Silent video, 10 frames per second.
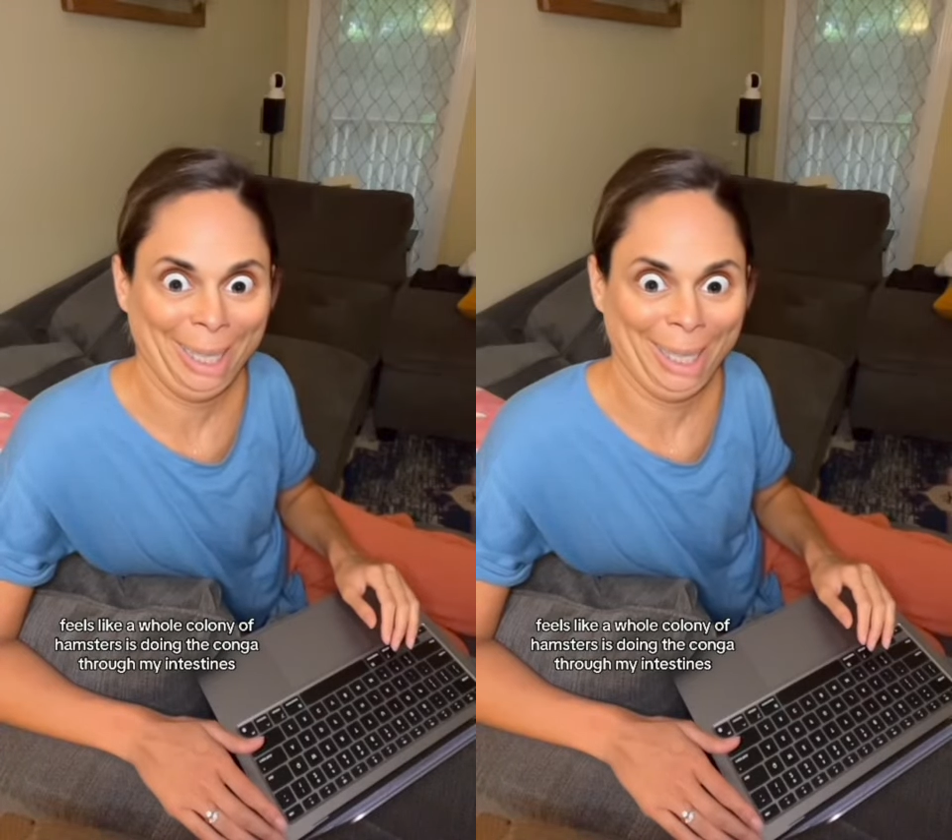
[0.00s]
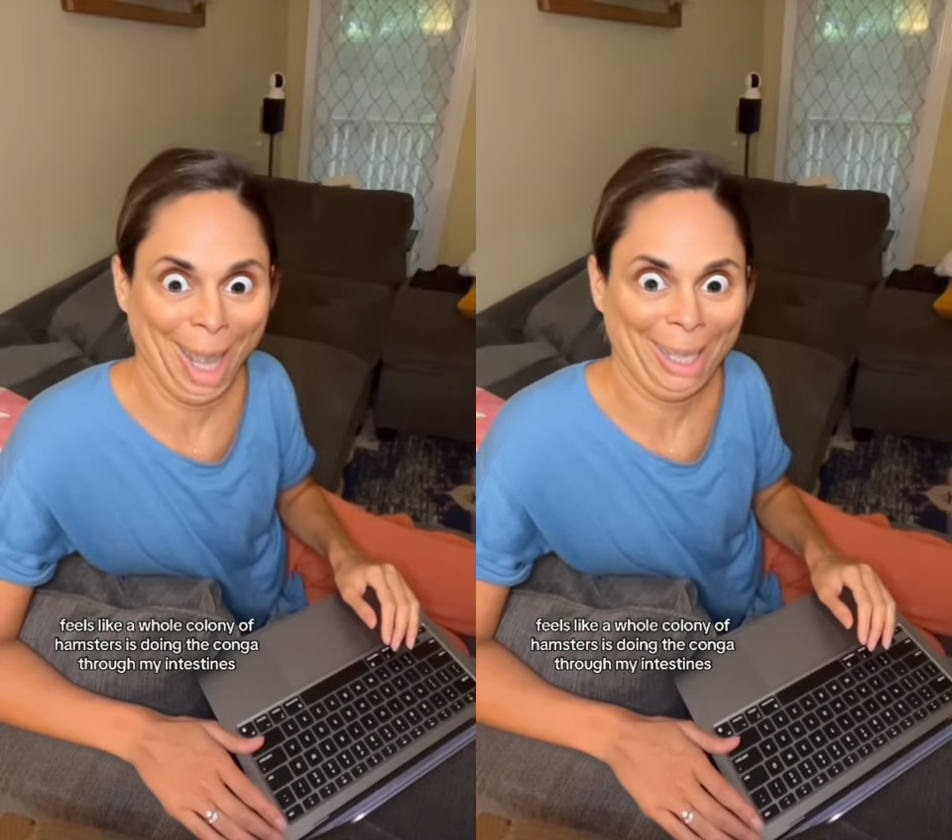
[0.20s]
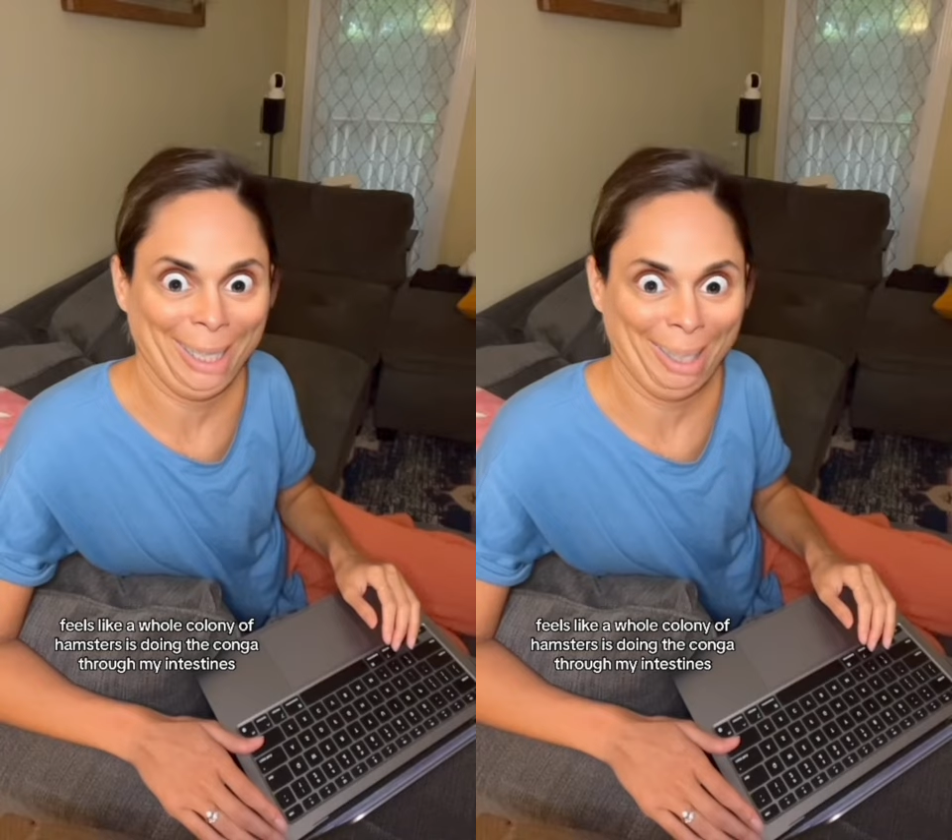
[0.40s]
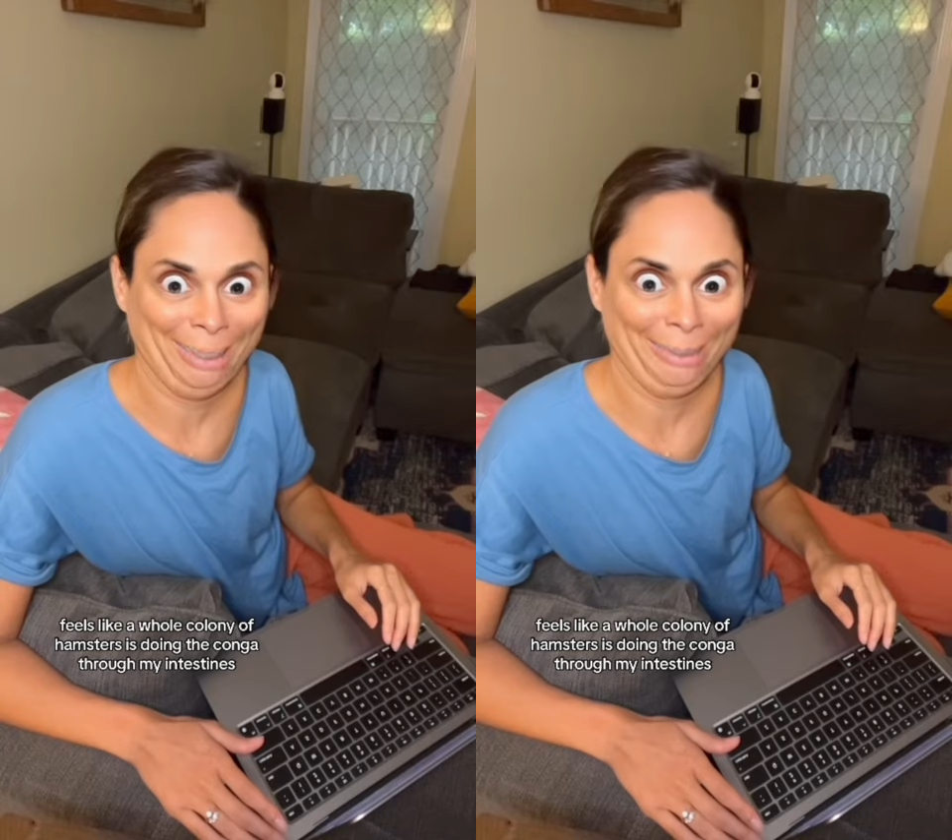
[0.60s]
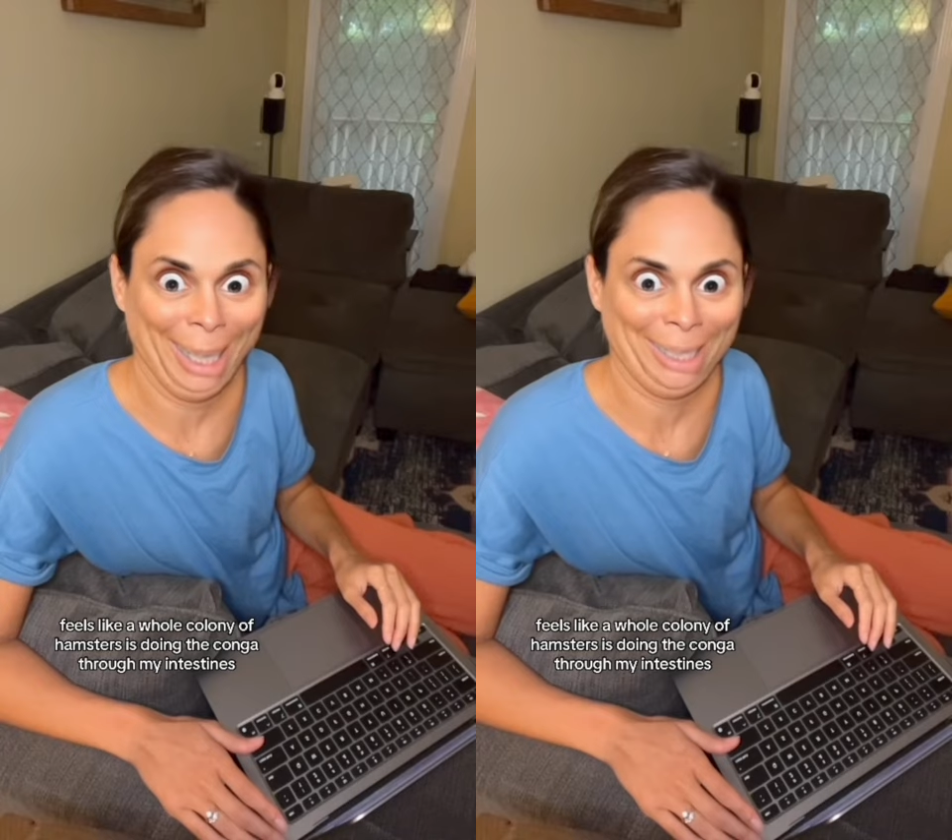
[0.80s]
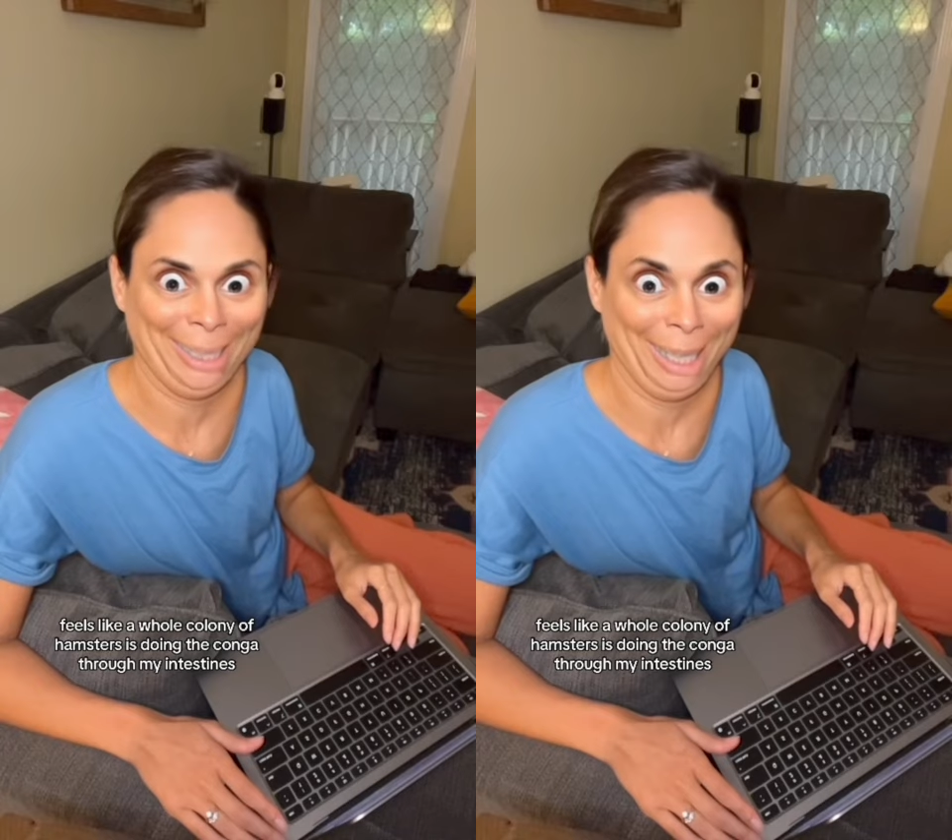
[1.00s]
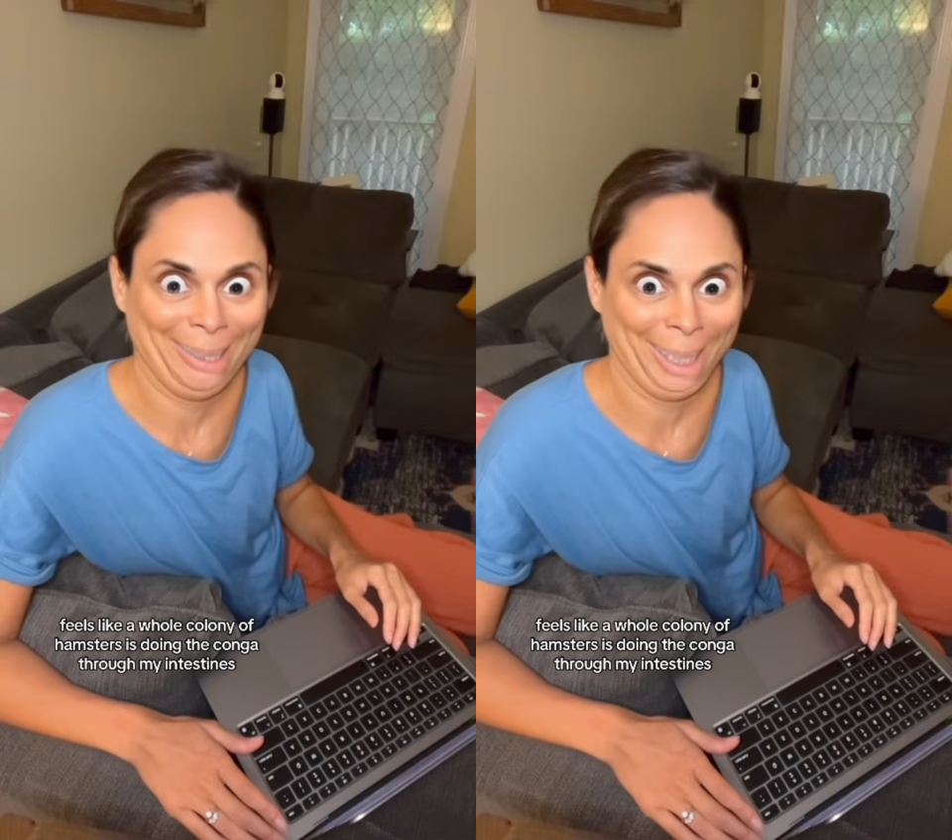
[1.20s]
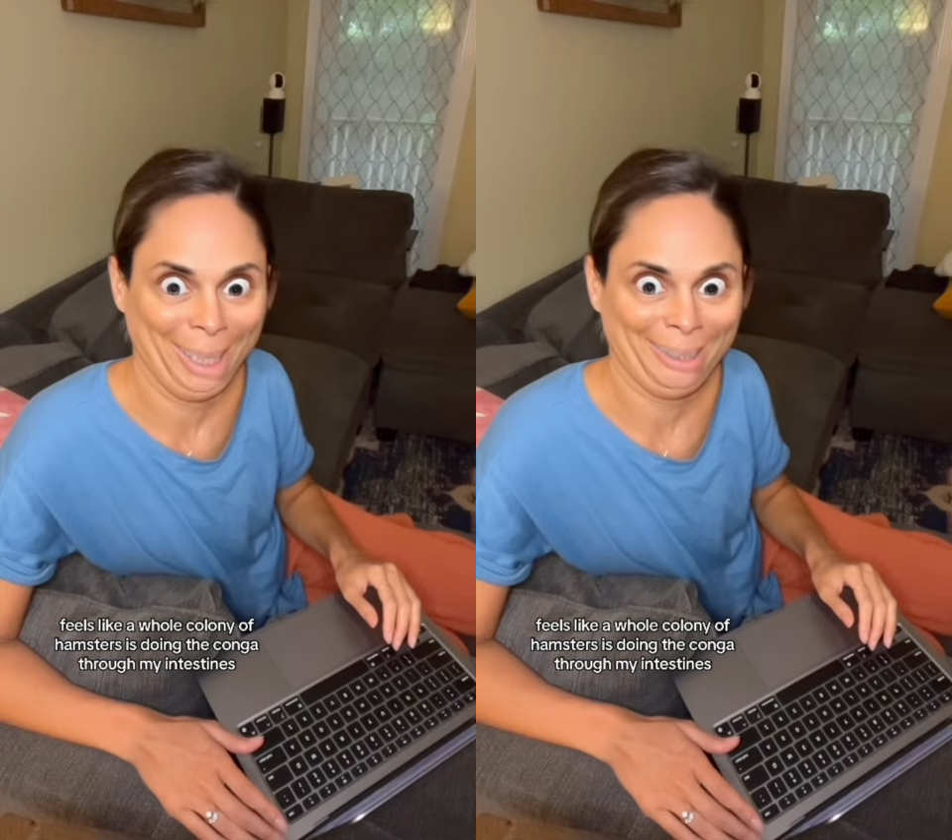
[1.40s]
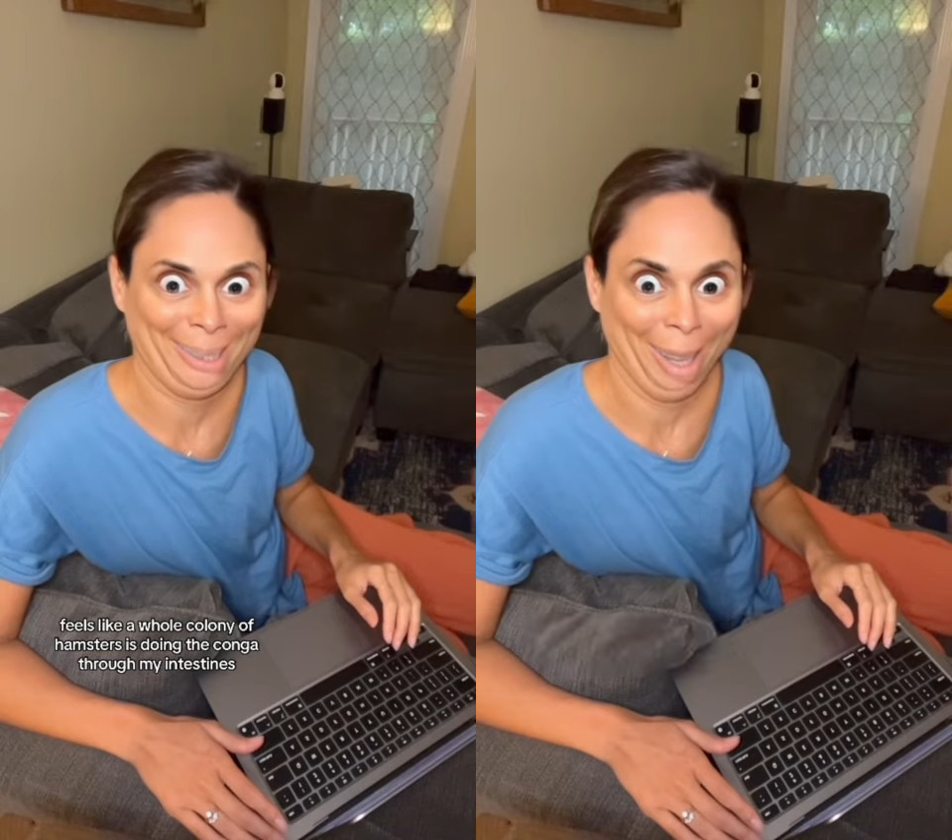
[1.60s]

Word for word: conga through my intestines.